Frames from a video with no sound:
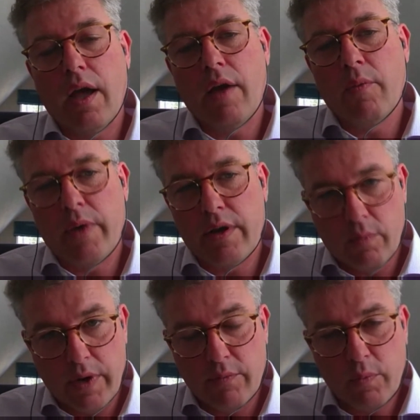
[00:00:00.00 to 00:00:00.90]
when
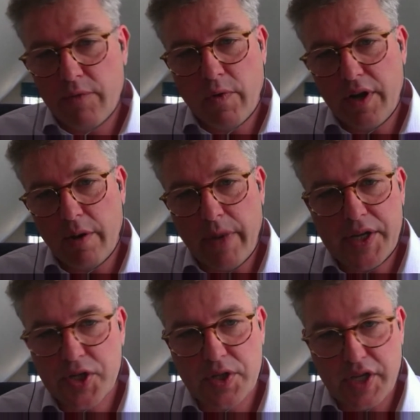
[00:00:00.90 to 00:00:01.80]
running a
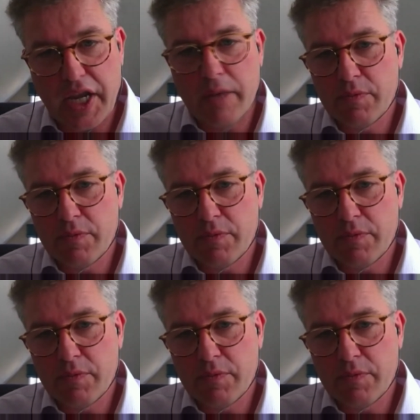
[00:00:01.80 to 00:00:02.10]
pension scheme.